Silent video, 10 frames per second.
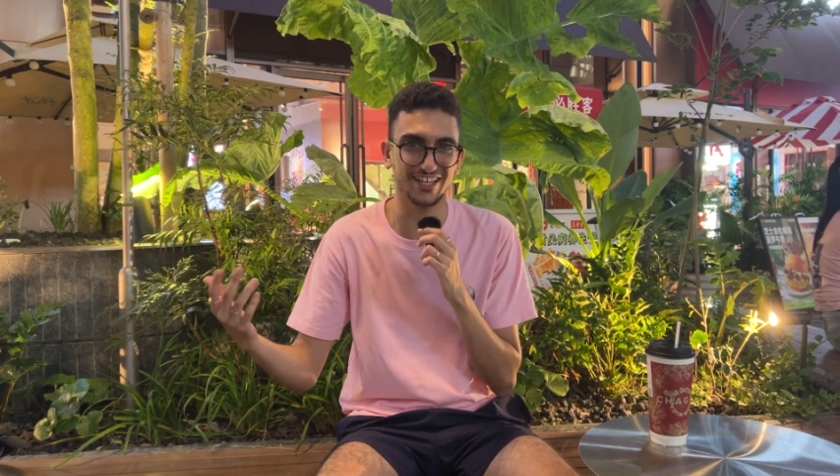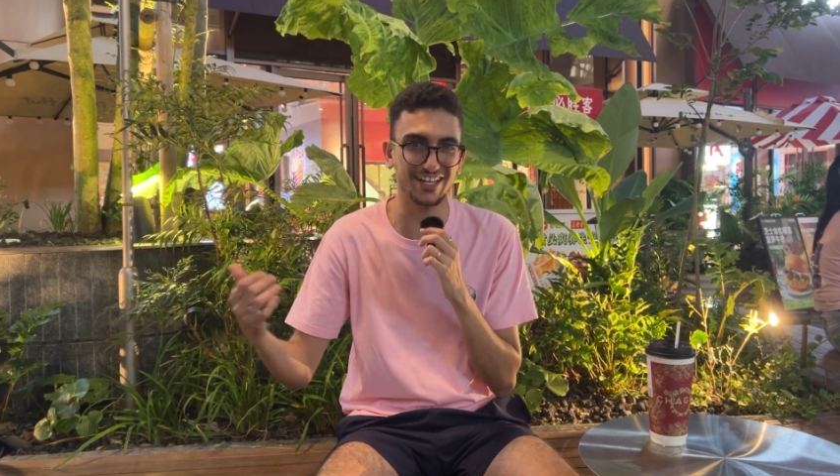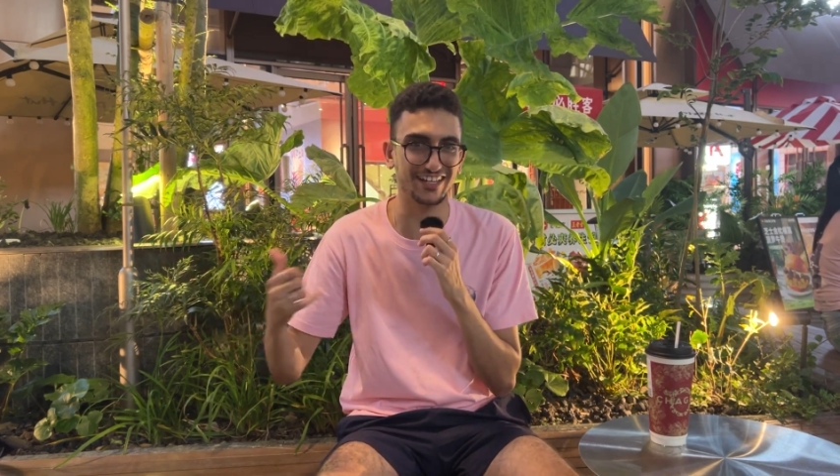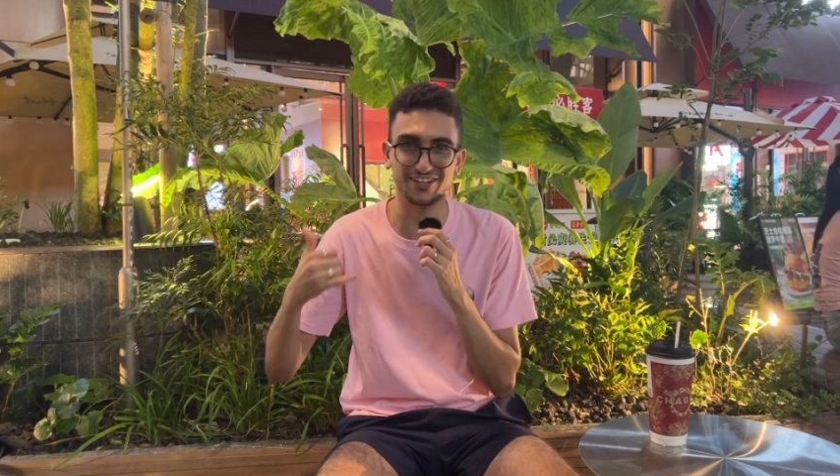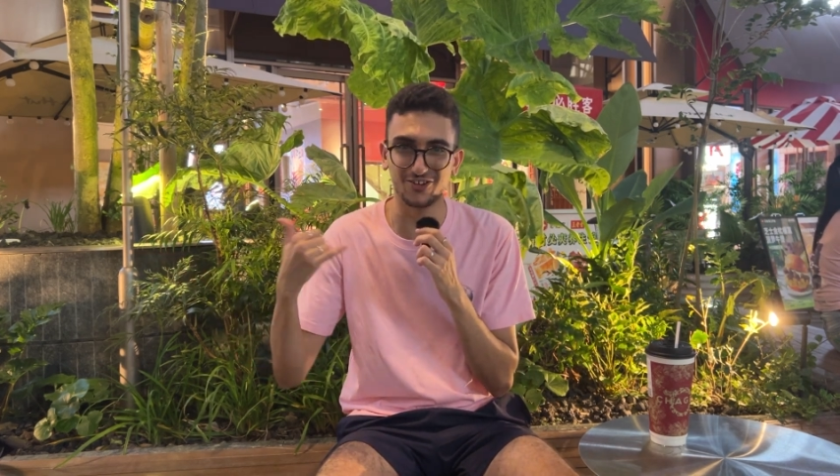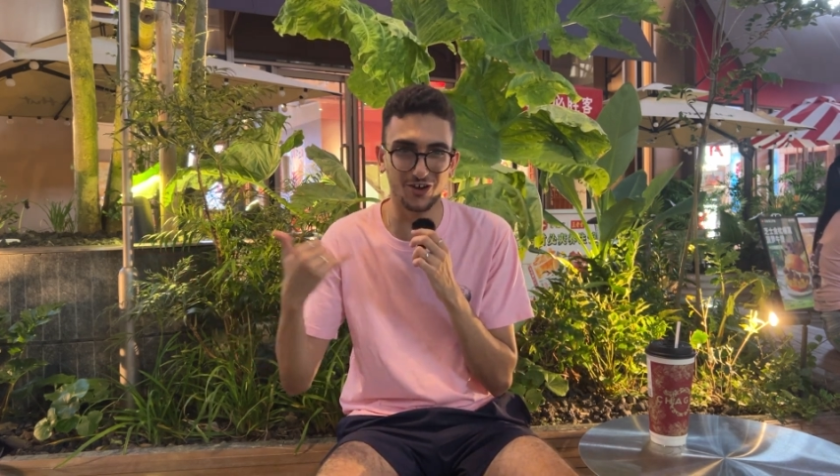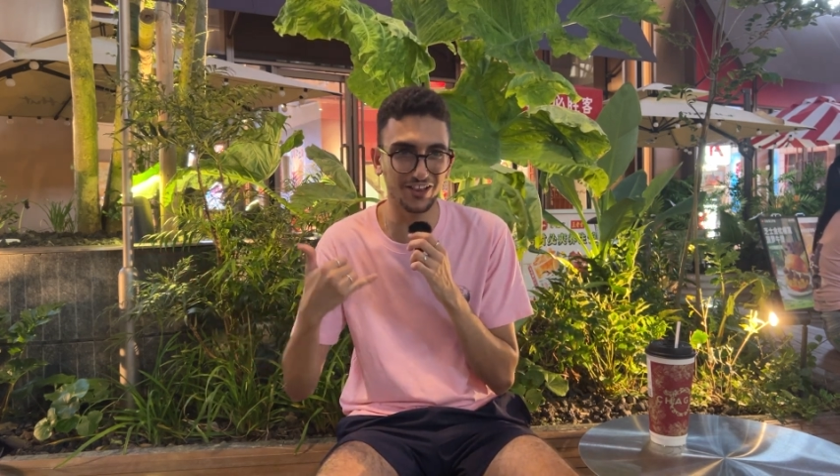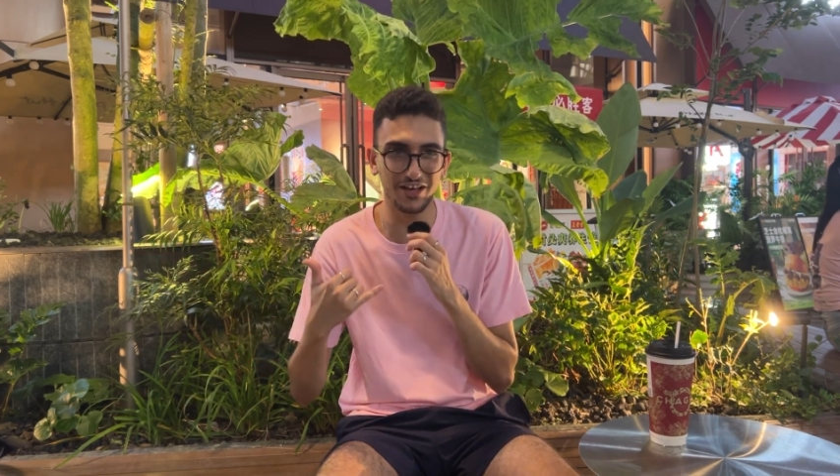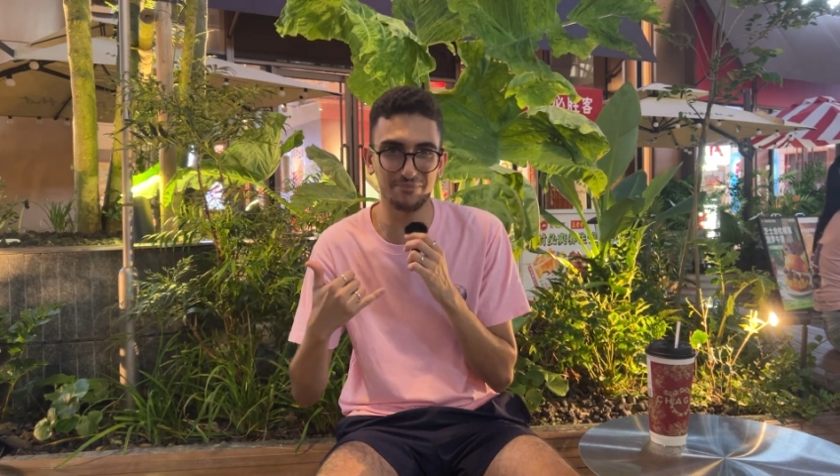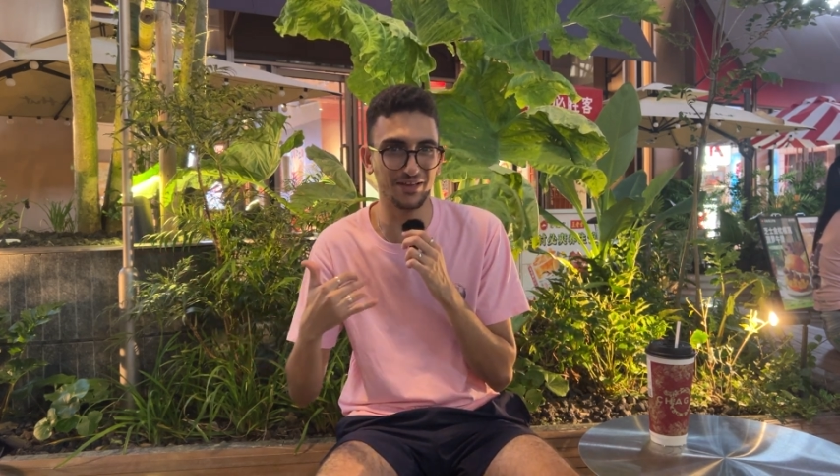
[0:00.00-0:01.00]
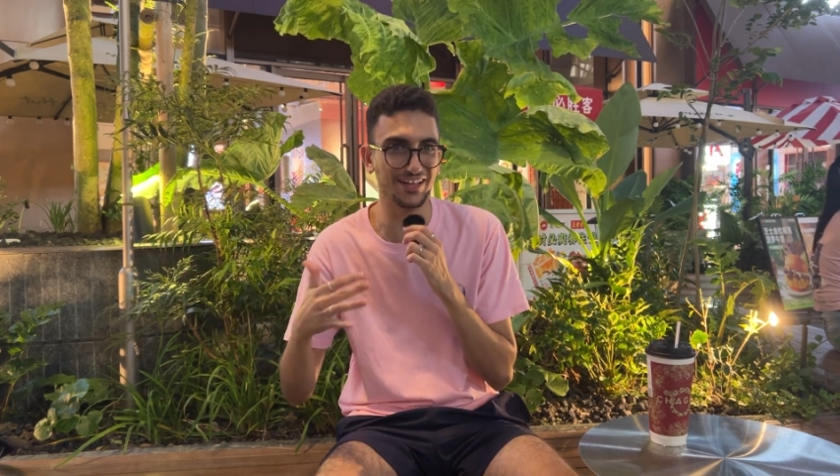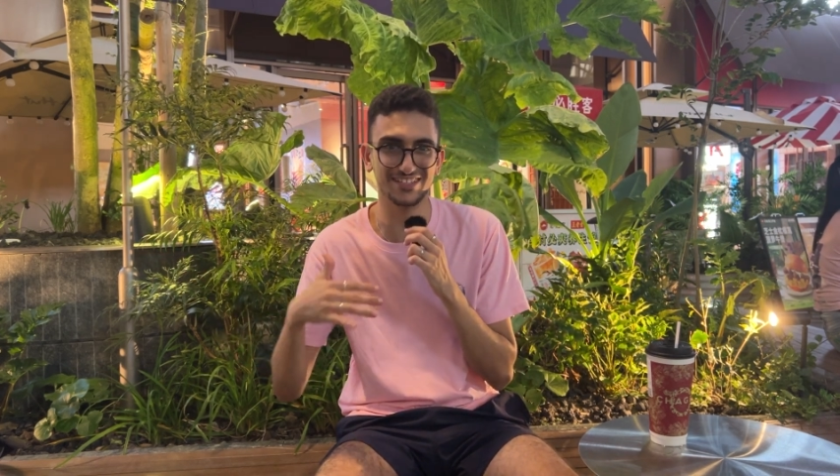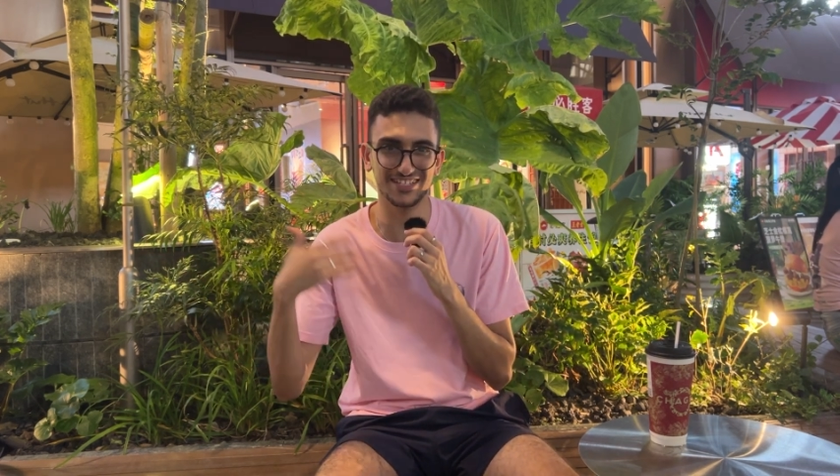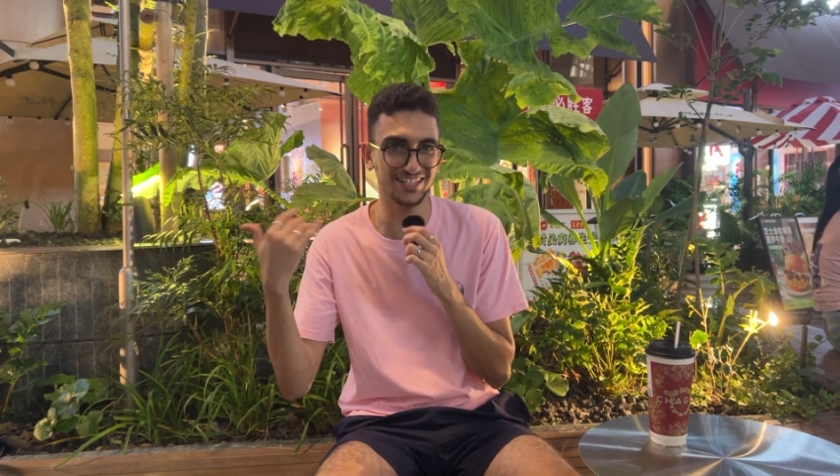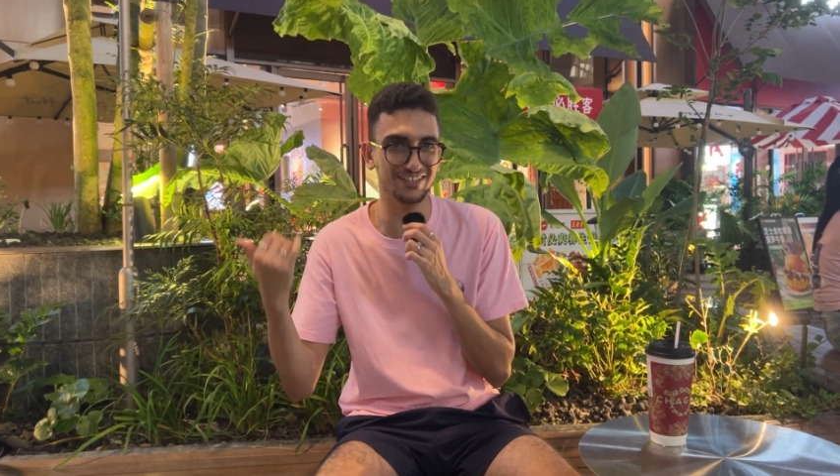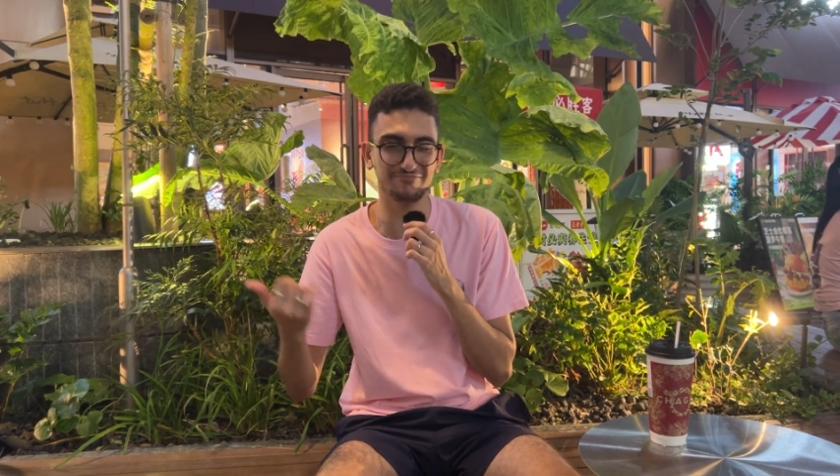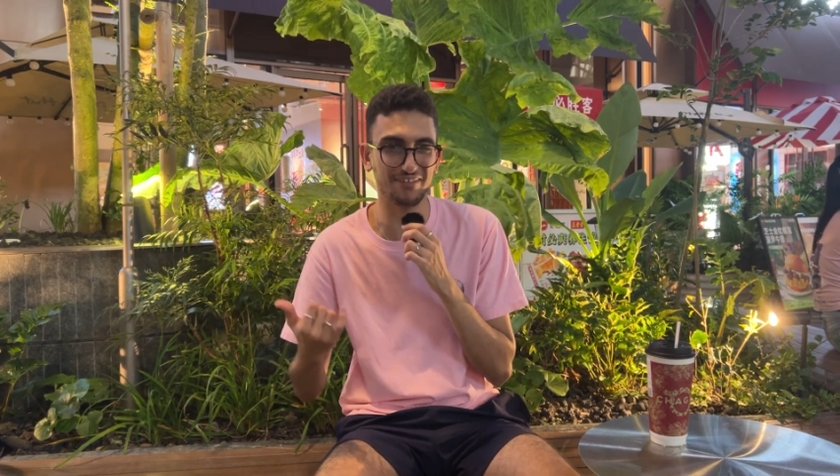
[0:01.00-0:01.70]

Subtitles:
that I can call up and see